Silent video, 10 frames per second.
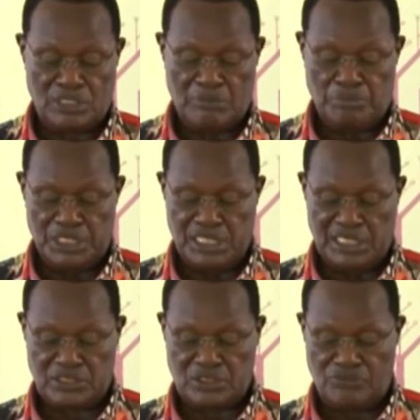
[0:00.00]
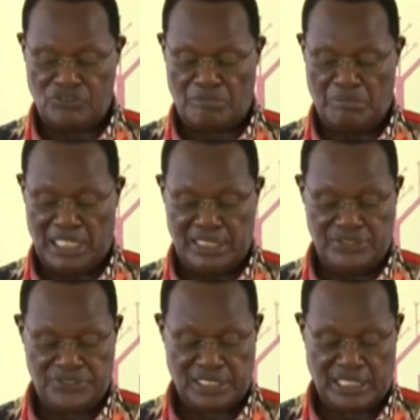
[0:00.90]
to the brilliance of your
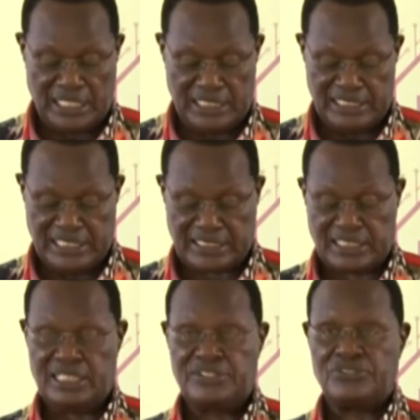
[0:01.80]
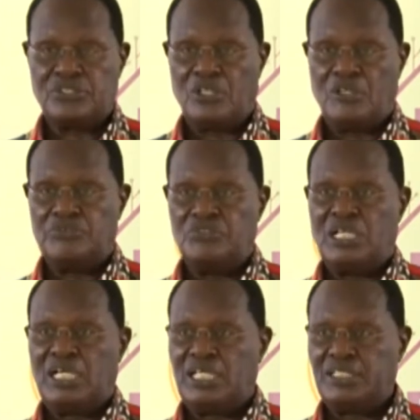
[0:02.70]
minds and the excellence of
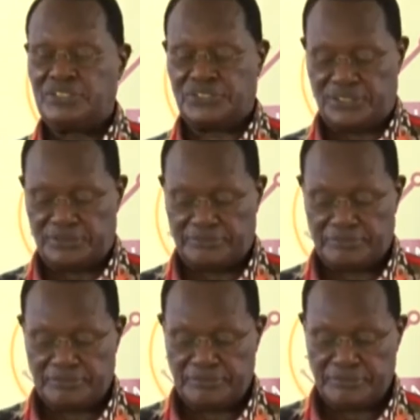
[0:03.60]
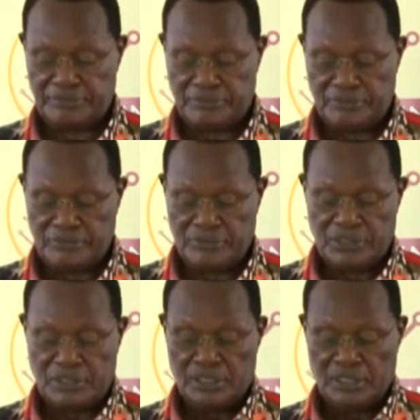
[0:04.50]
your hands.
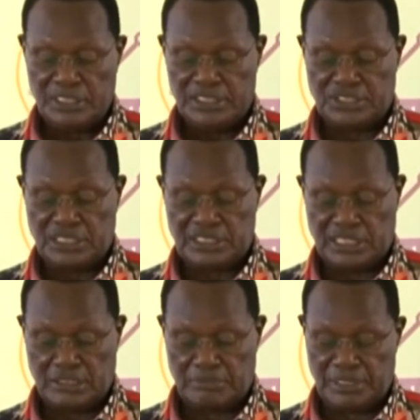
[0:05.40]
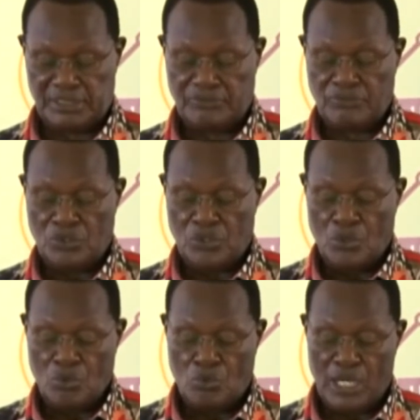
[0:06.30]
Ladies and gentlemen,
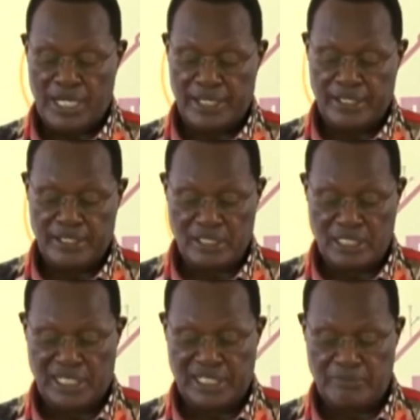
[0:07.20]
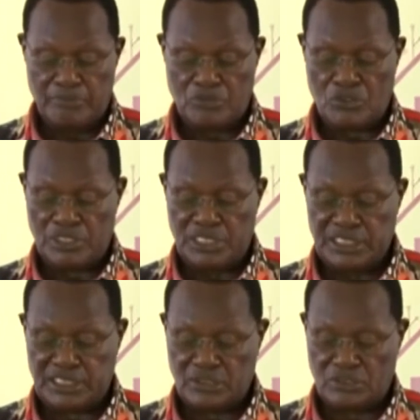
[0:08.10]
while I am
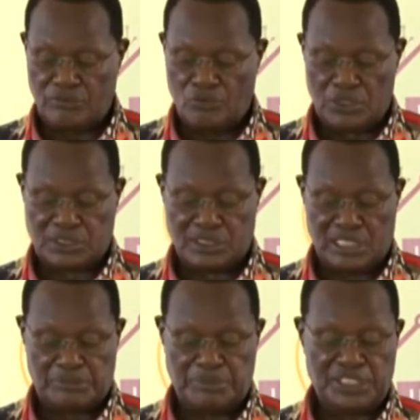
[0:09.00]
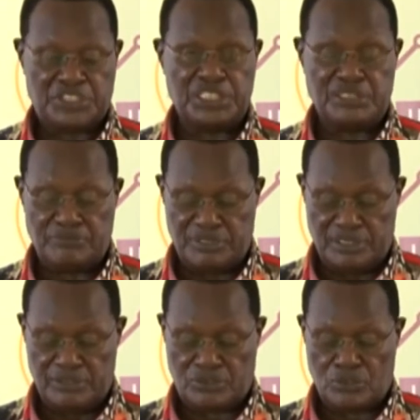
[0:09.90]
cognizant of what has been achieved
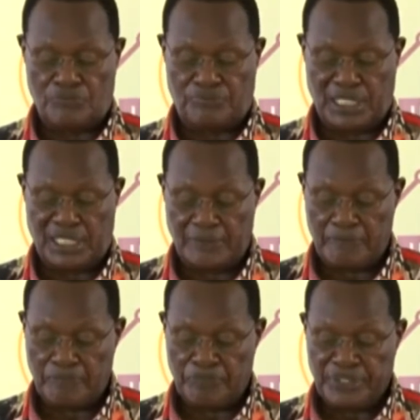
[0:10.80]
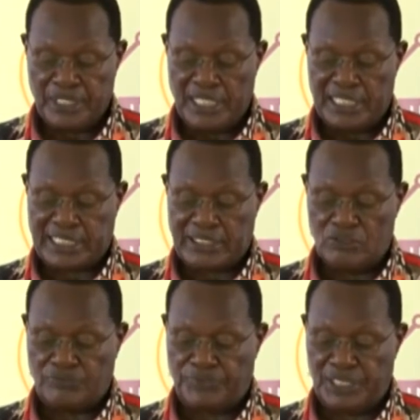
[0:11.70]
so far, I
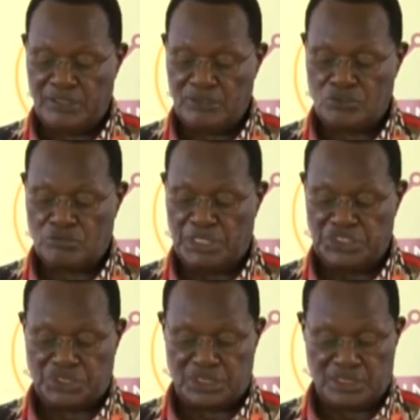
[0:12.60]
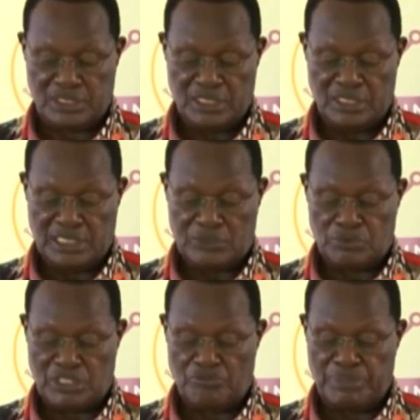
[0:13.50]
cannot fail to mention that
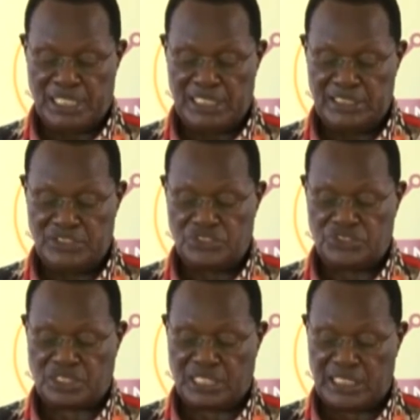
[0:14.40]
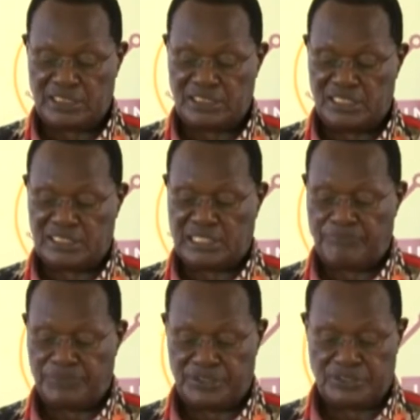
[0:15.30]
we have barely scratched the
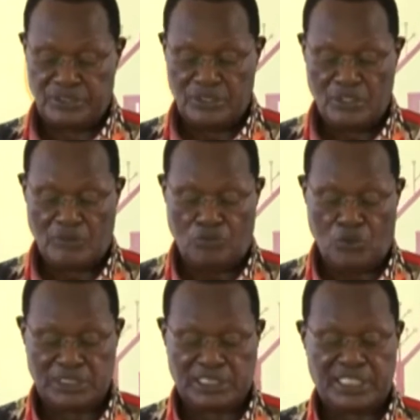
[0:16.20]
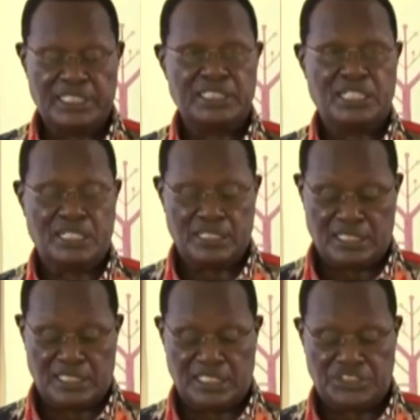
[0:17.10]
surface of what Kenya
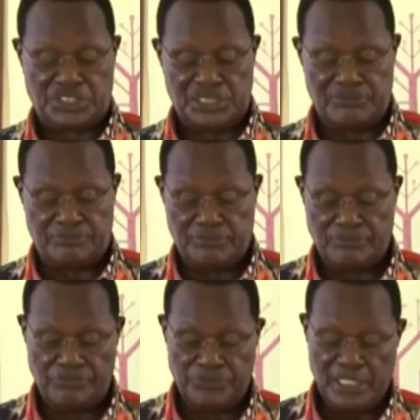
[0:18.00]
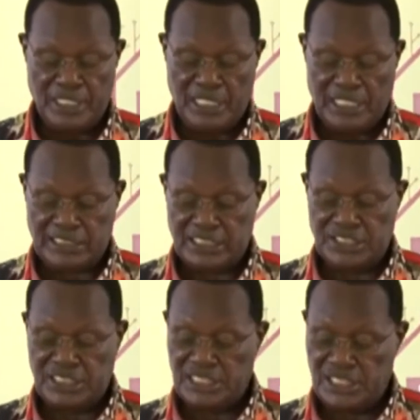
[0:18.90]
can achieve. As
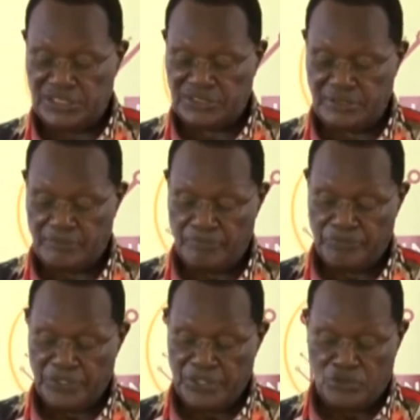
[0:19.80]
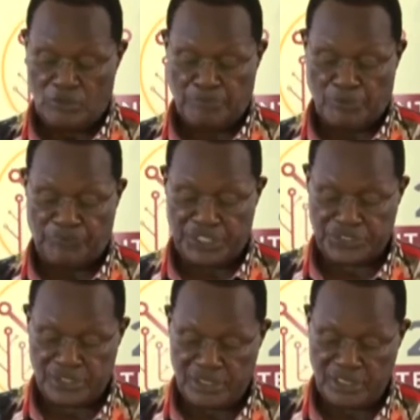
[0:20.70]
engineers, your
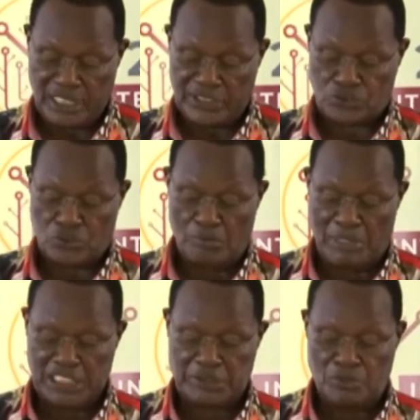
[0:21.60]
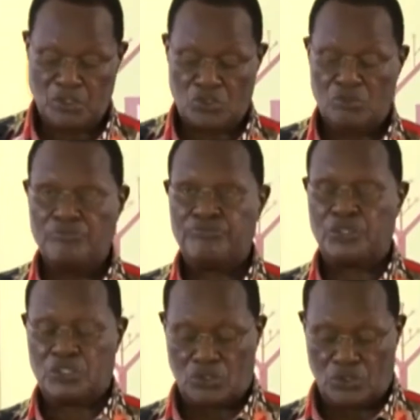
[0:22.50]
profession has so much more room
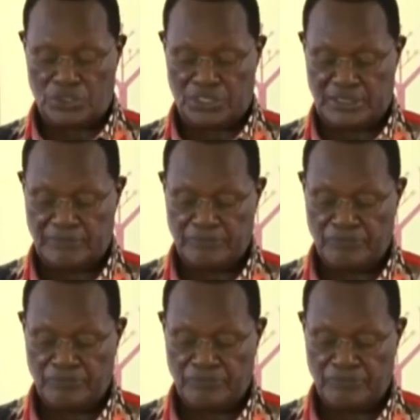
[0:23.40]
for growth.